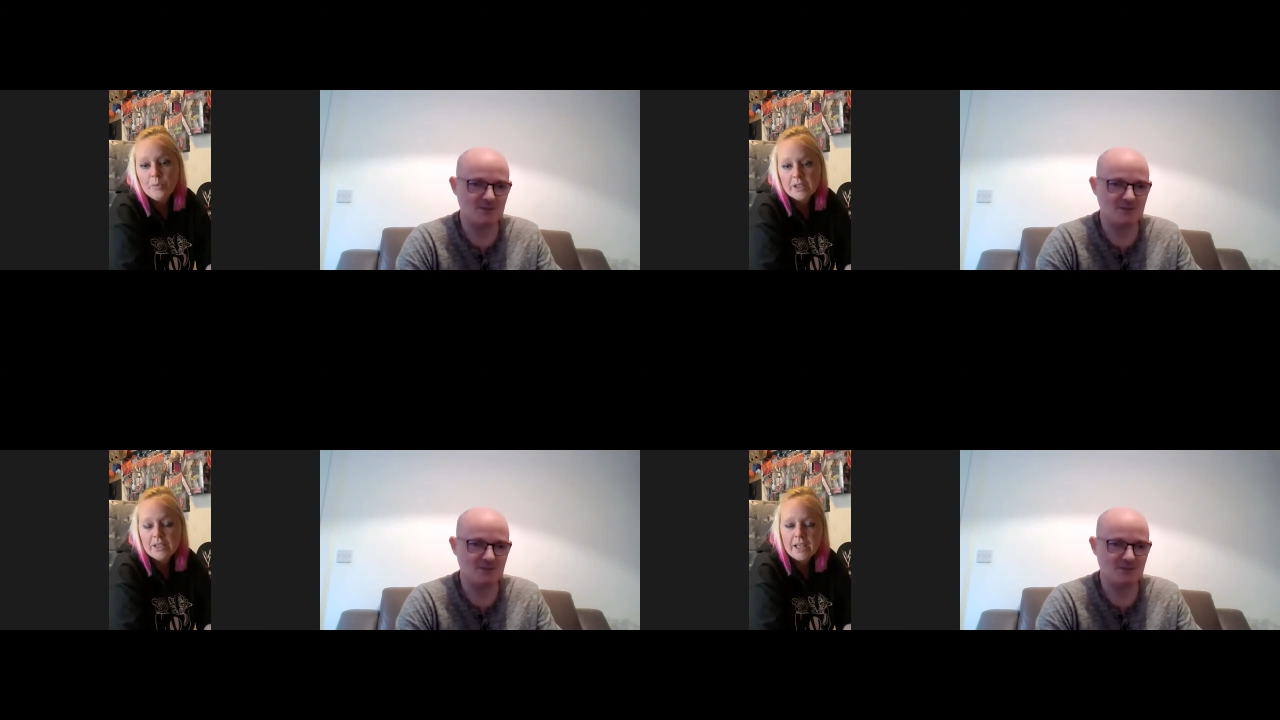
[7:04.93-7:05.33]

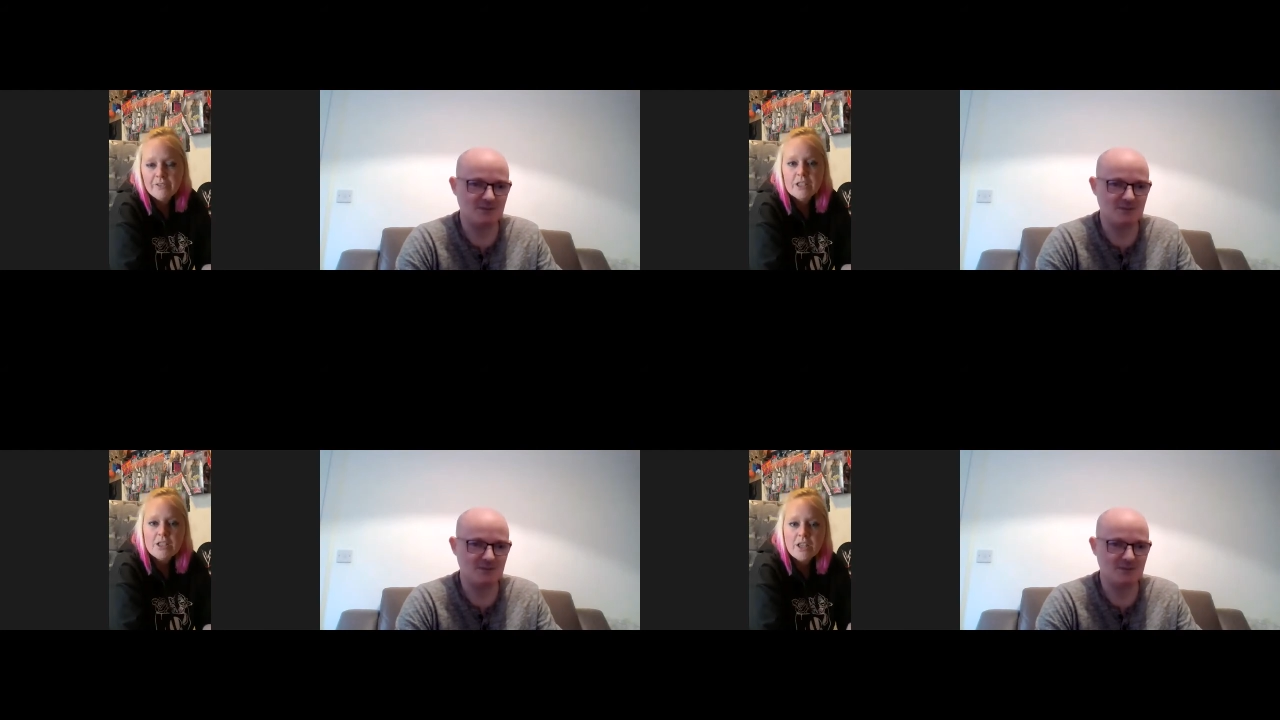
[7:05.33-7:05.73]
Speaker 1: yeah, it's
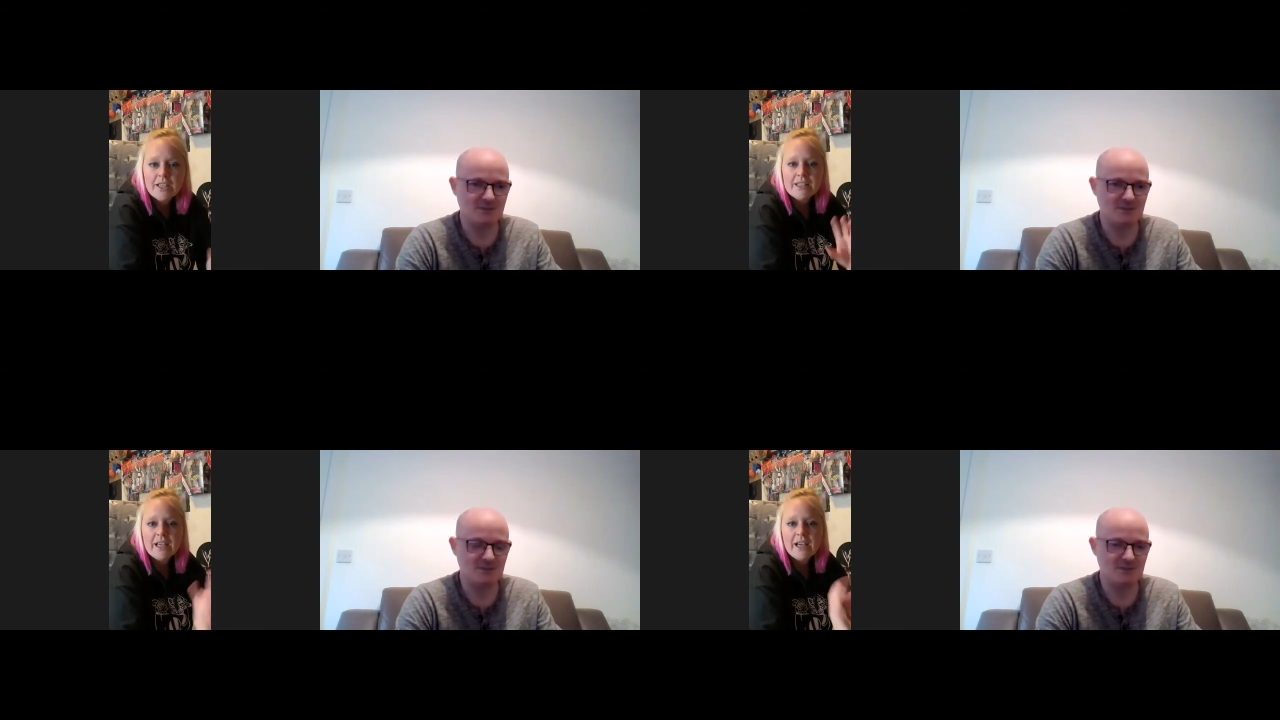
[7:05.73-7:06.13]
nice to
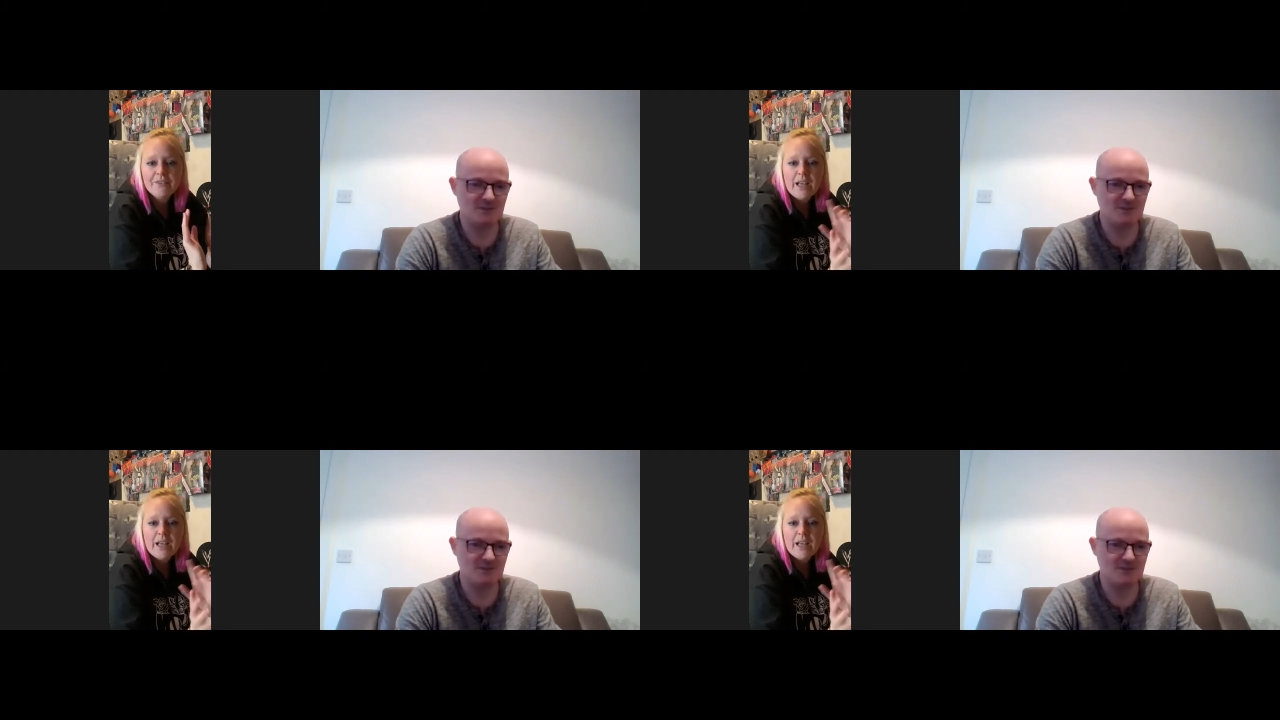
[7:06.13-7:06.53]
have
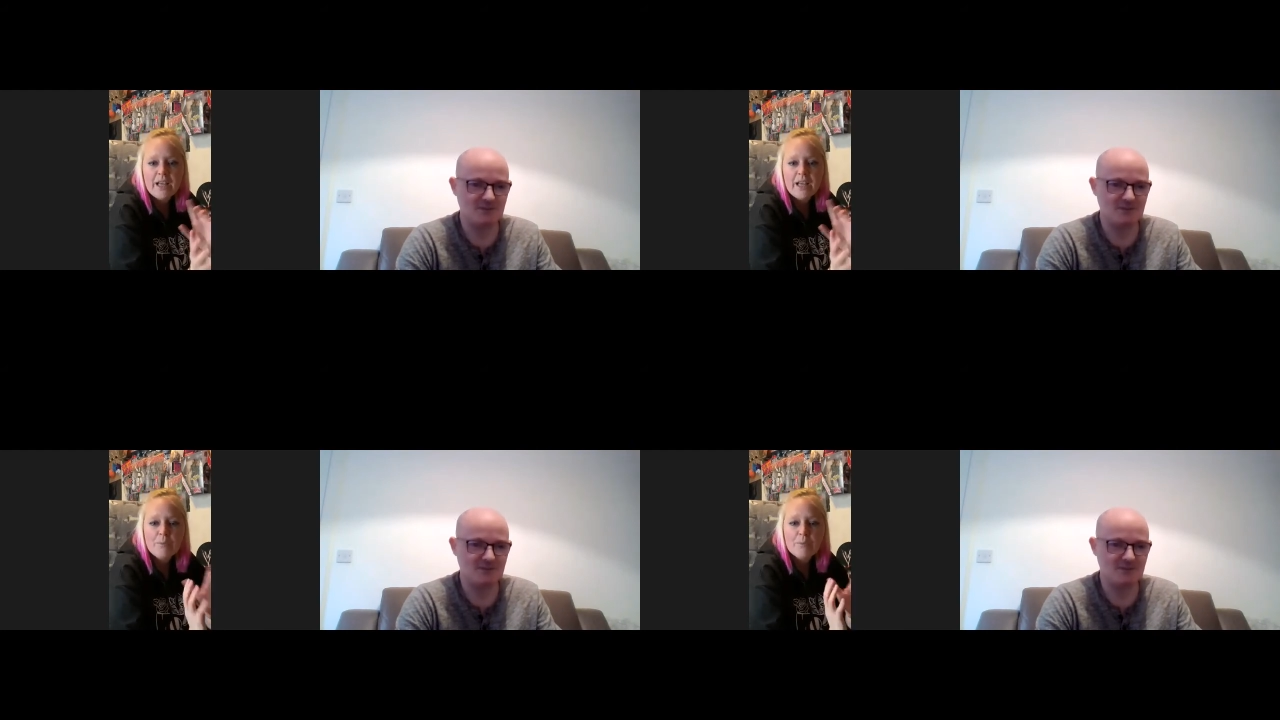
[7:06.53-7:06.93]
that
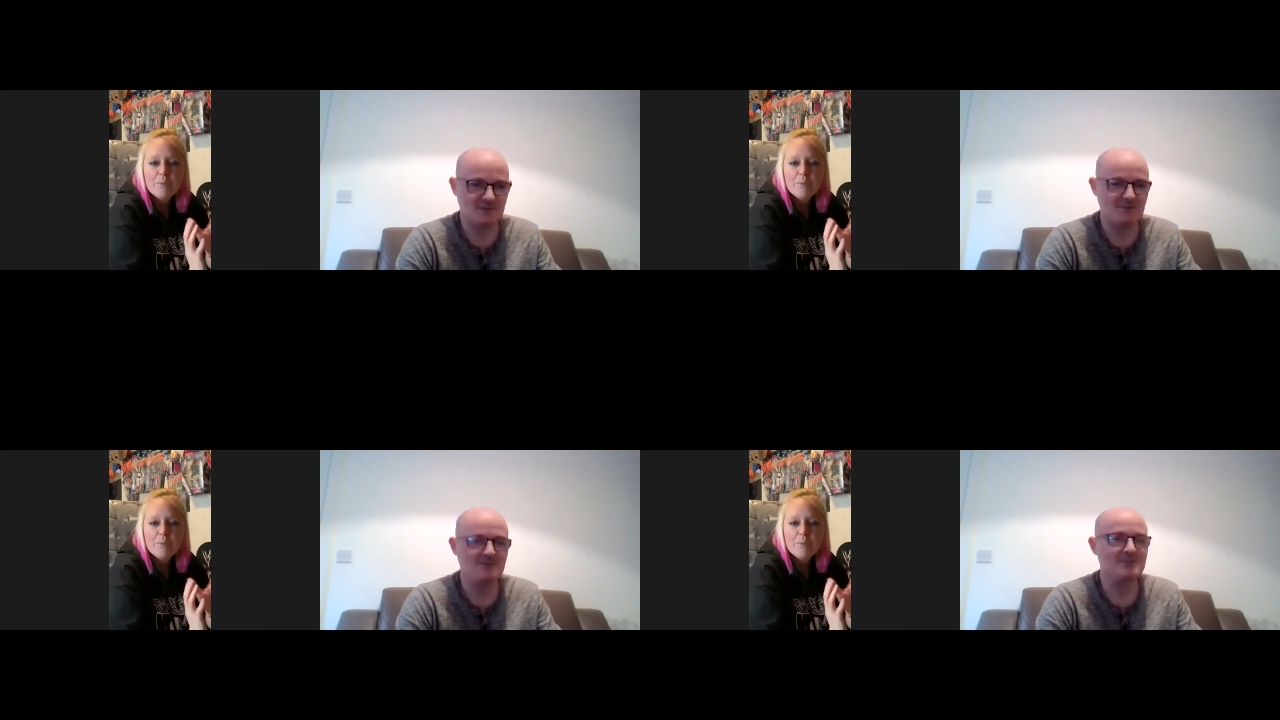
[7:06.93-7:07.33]
mixture
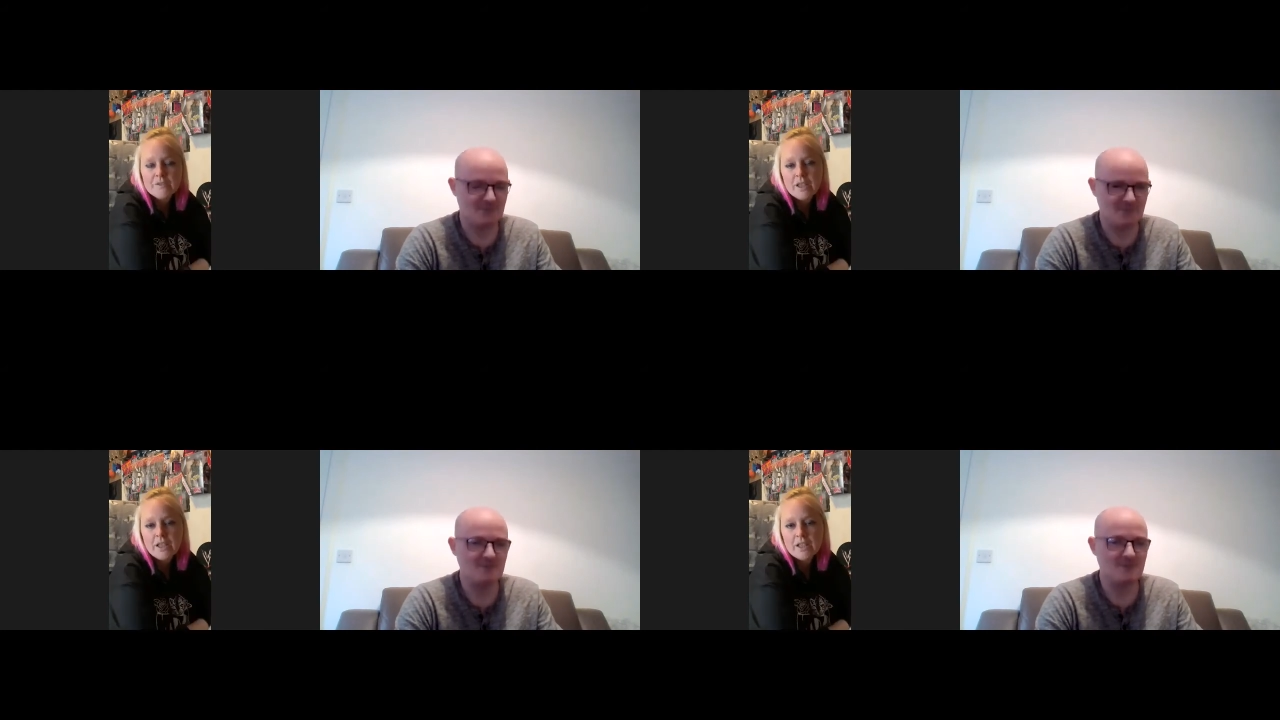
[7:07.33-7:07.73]
sort of
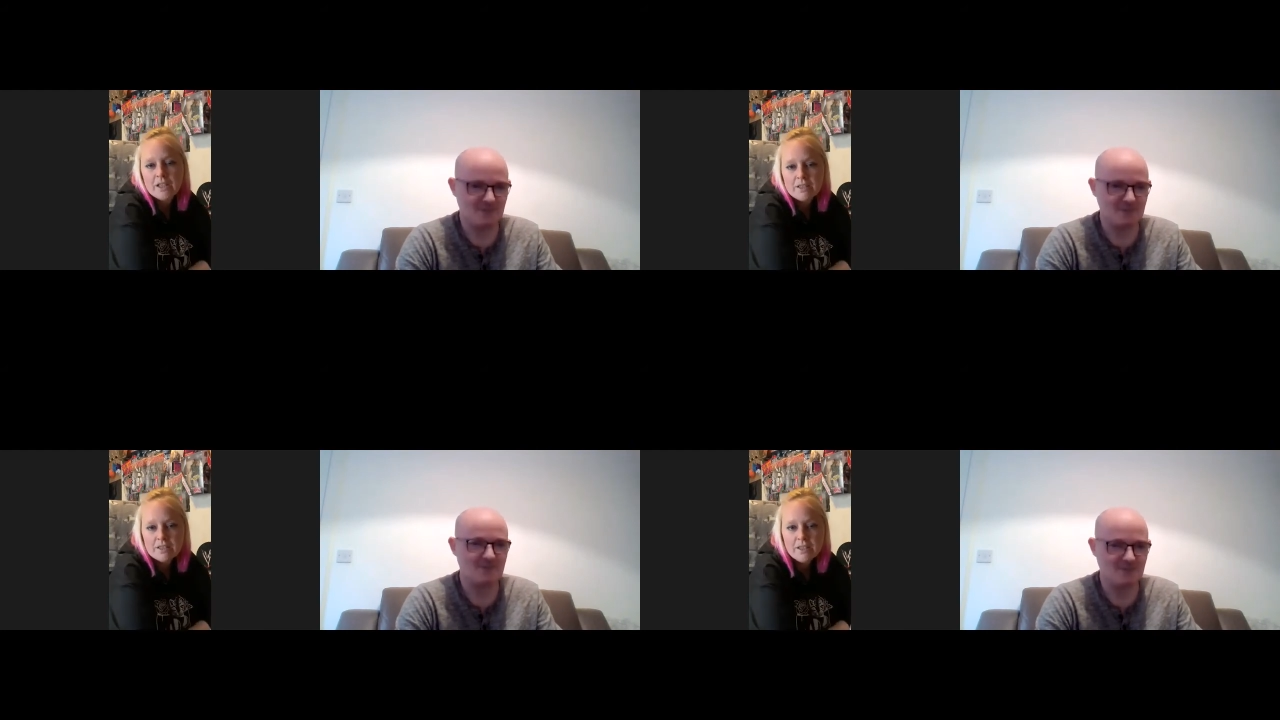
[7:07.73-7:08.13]
thing
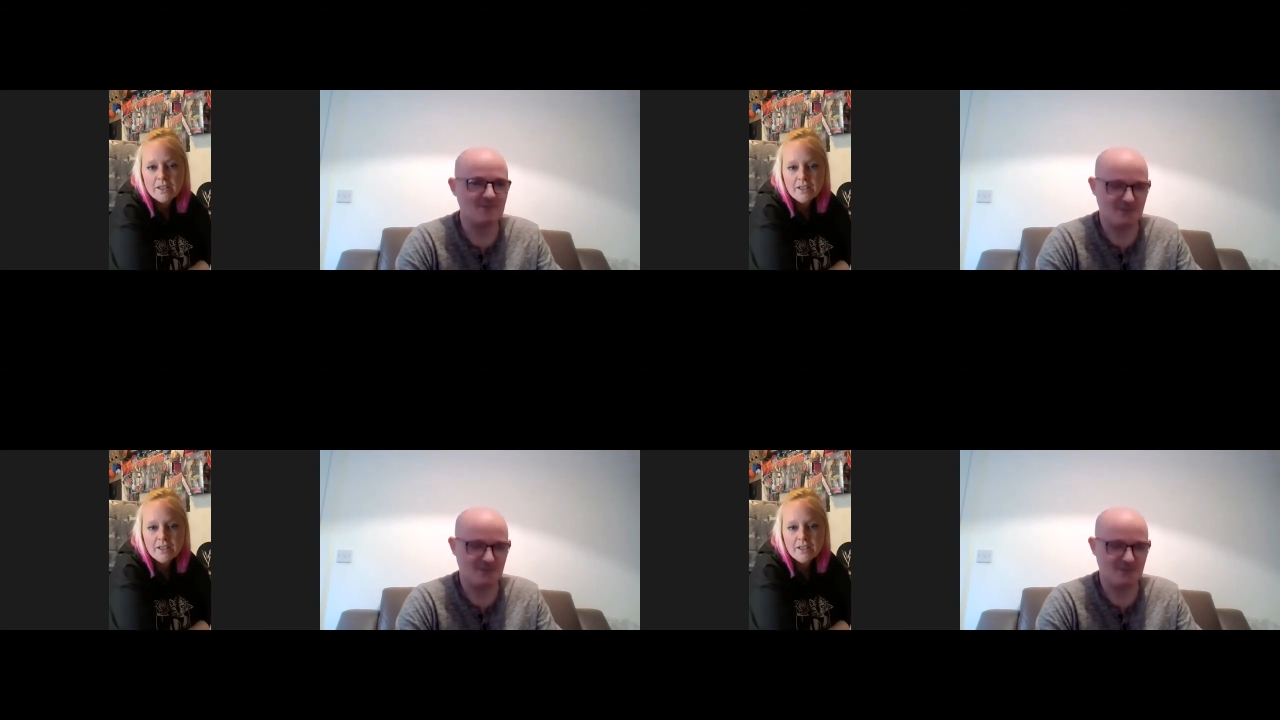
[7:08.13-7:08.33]
and